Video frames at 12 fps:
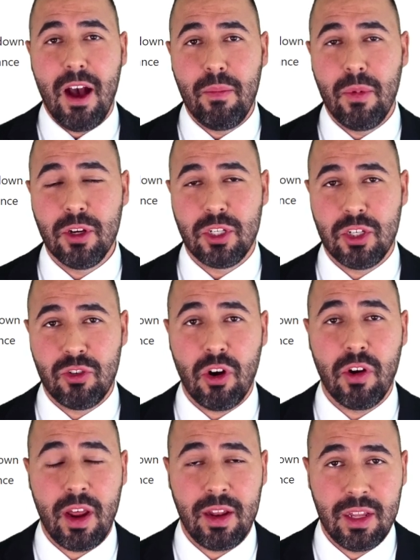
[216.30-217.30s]
how much
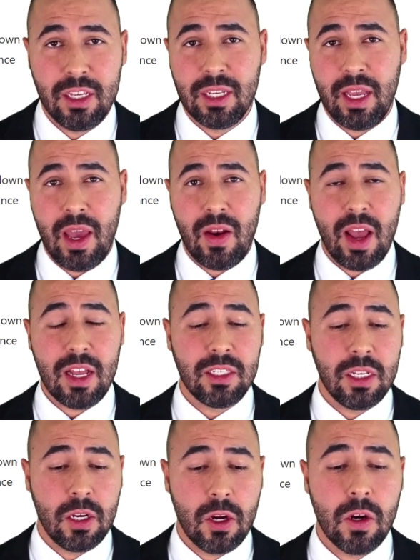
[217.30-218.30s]
drawdown this account
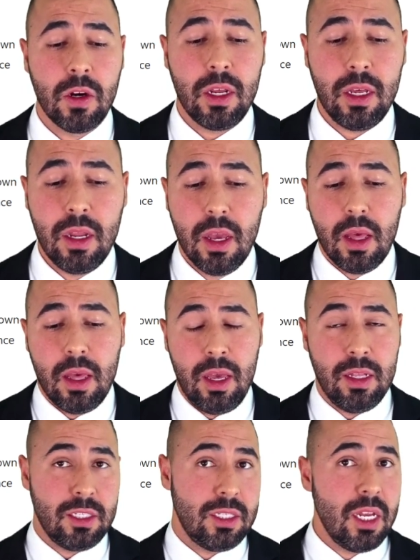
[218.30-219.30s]
has incurred in,
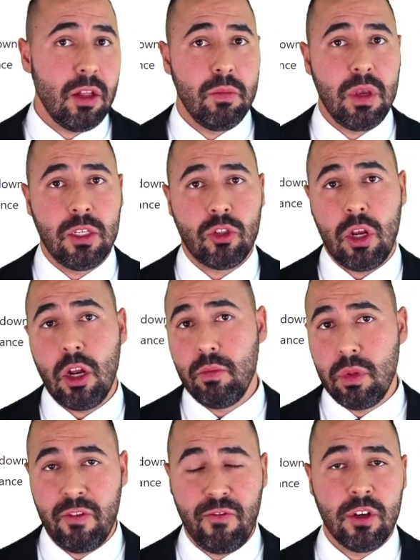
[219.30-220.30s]
it's telling me straight
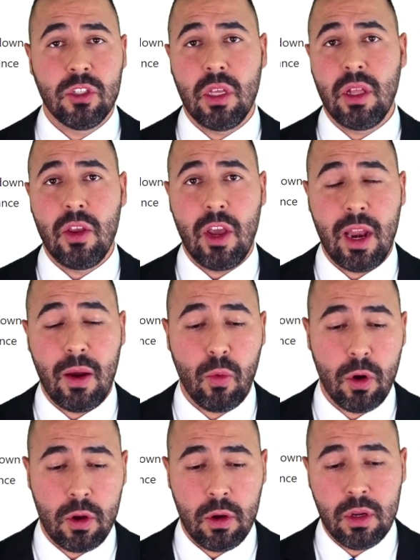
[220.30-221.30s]
up the first thing that you gotta
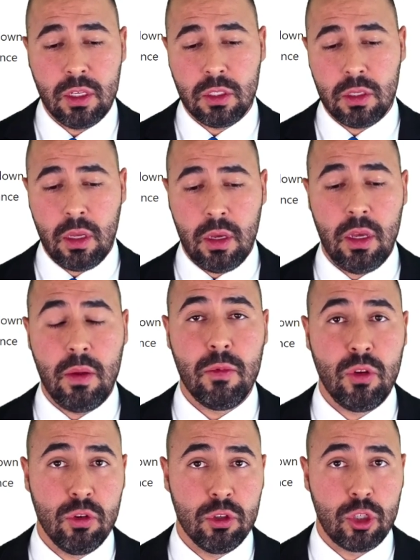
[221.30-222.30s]
work on is
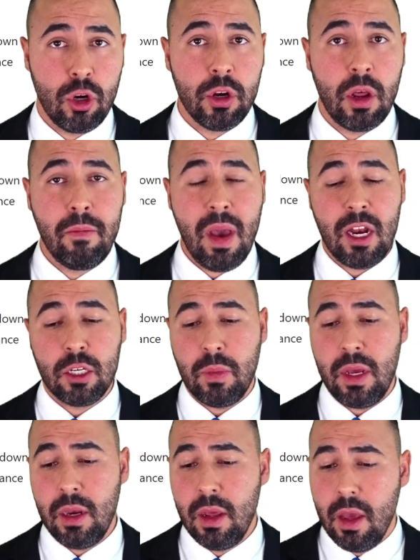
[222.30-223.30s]
your drawdown
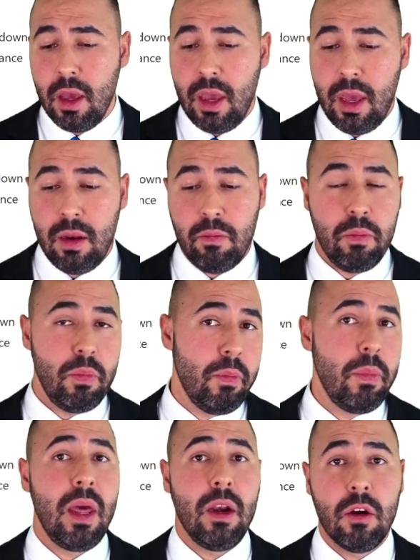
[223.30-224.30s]
management
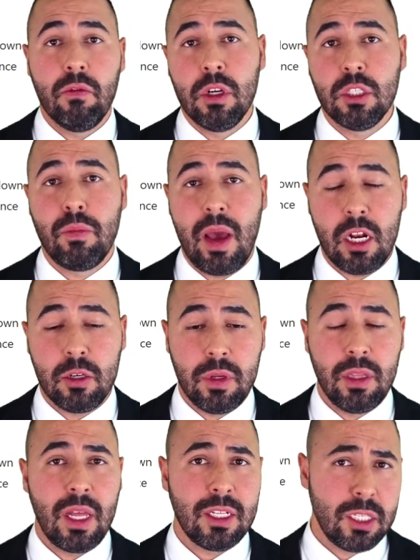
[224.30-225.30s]
and better risk
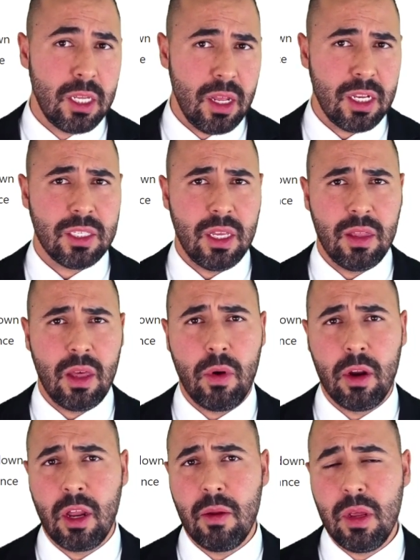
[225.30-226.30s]
management. That's the next thing that
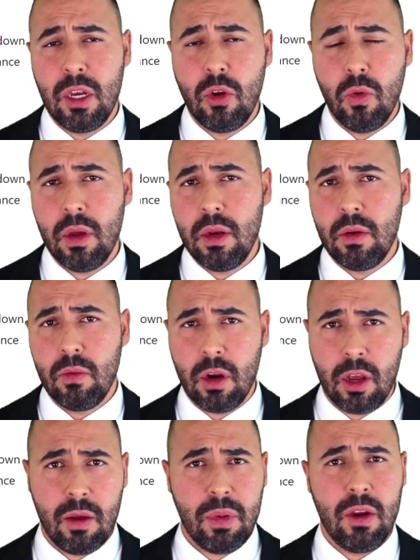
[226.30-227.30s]
we're going to be doing. We're
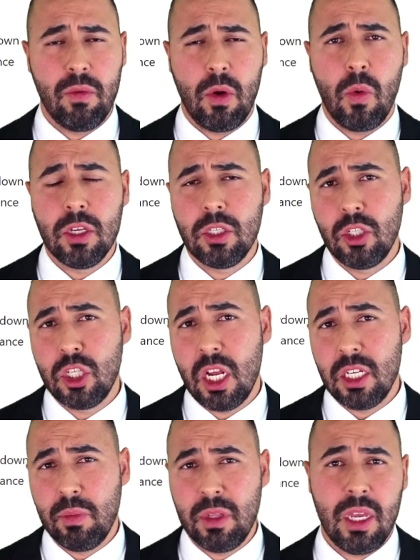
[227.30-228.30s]
going to be requesting
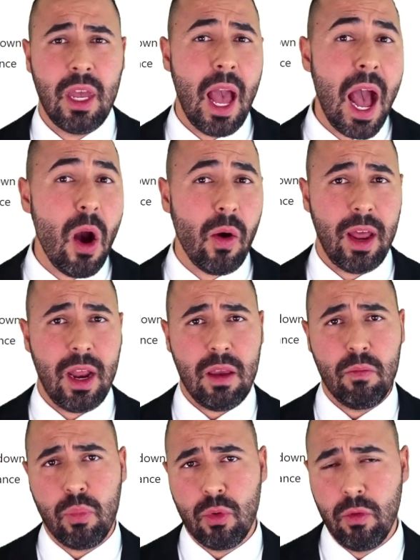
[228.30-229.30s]
ChatGPT, how can I
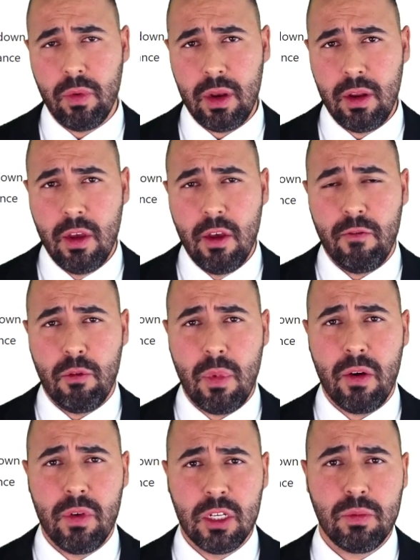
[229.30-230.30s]
improve it from
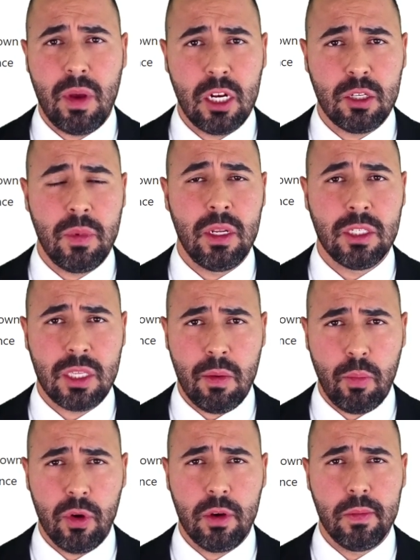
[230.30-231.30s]
a risk management
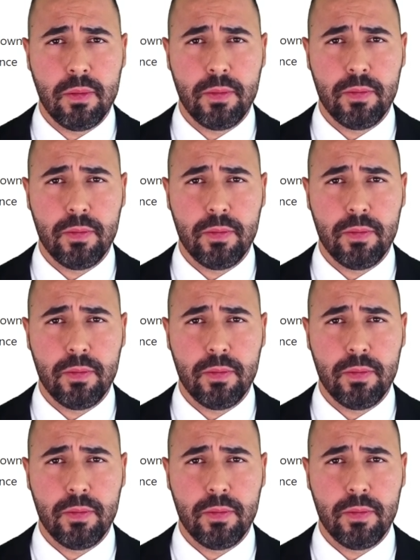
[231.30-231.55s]
standpoint?